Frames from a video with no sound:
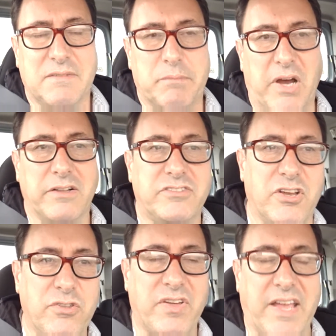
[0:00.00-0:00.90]
mild
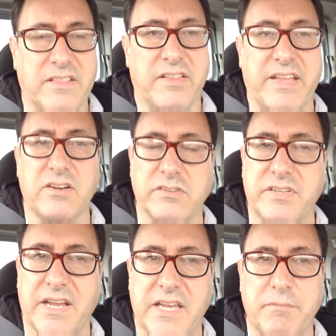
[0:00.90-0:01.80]
toothache that they're not
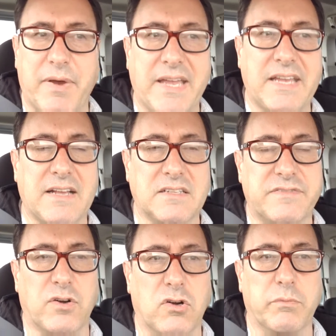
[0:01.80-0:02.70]
taking
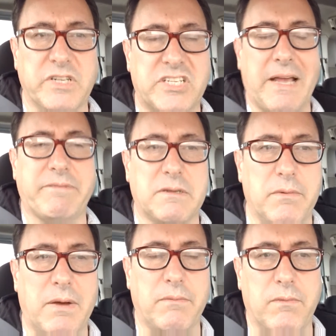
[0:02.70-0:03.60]
painkillers for and which kept them
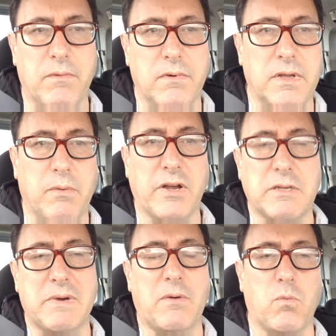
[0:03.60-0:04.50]
up, woke
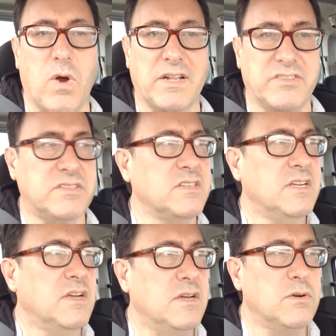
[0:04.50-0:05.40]
them up once,
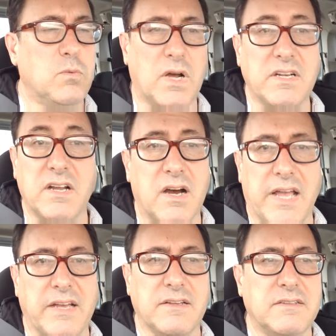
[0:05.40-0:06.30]
one
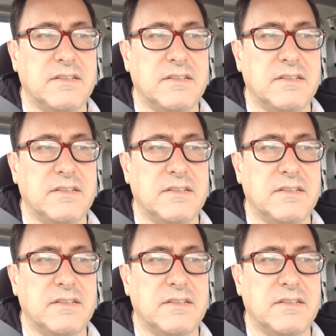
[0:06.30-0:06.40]
night,